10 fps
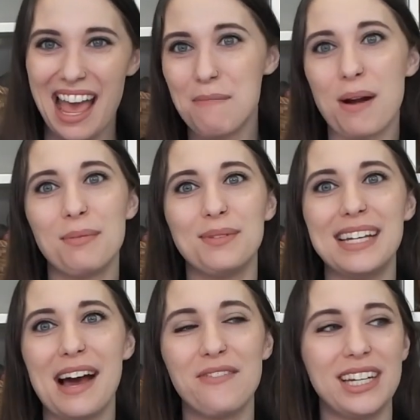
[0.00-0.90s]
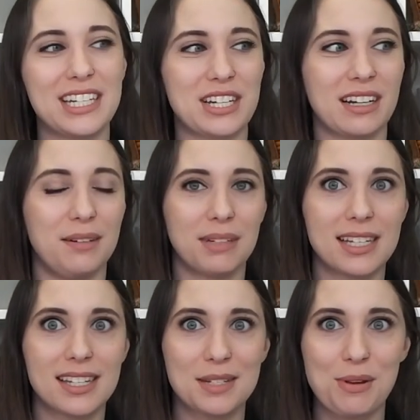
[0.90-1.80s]
and probably not finishing them,
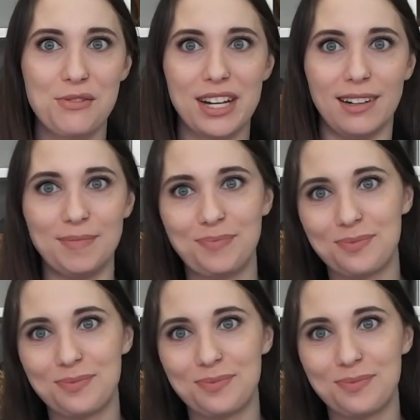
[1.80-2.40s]
because let's be real.